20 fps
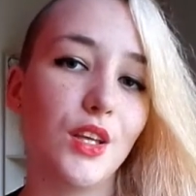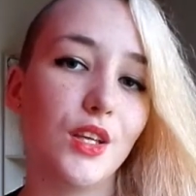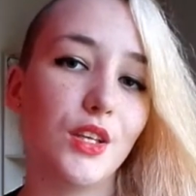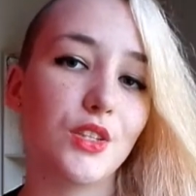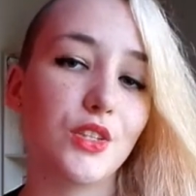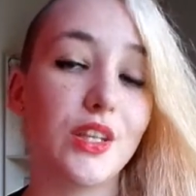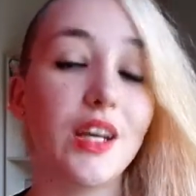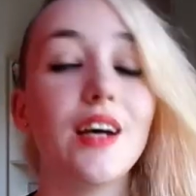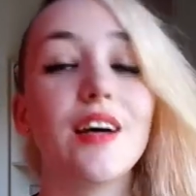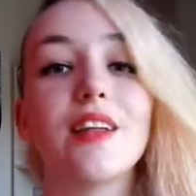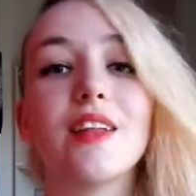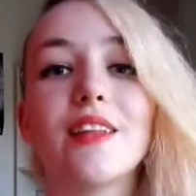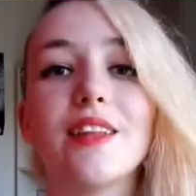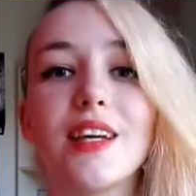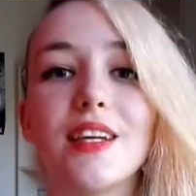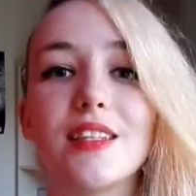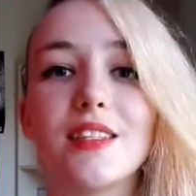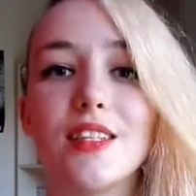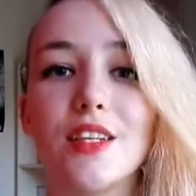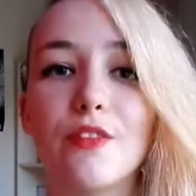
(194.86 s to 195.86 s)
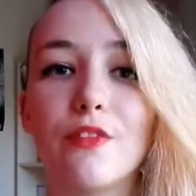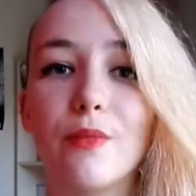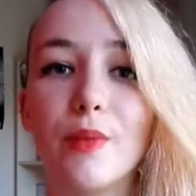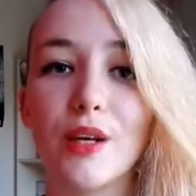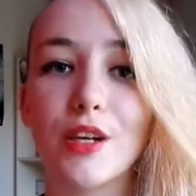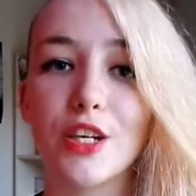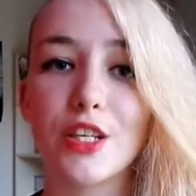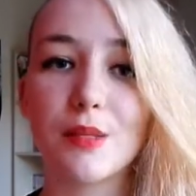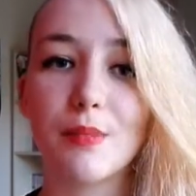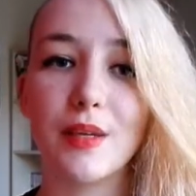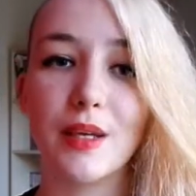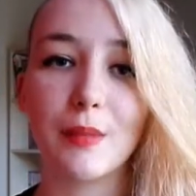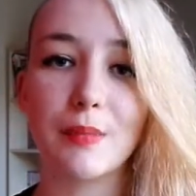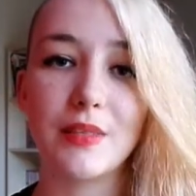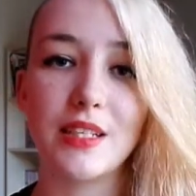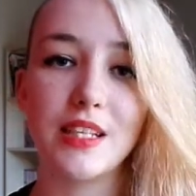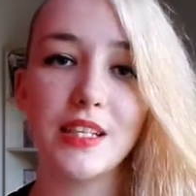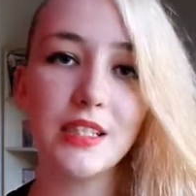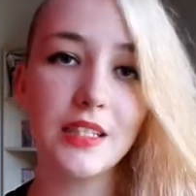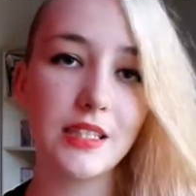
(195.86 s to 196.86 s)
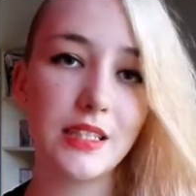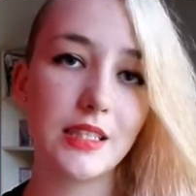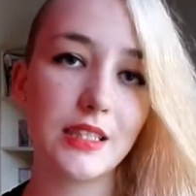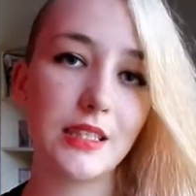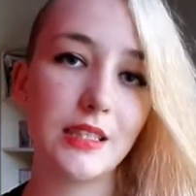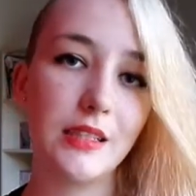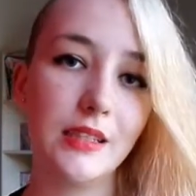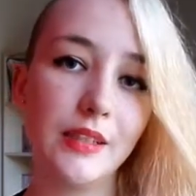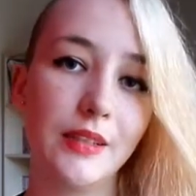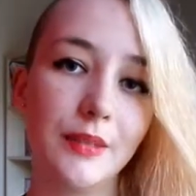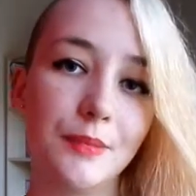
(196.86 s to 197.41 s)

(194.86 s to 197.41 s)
So yeah, that's it for my cosplay updates.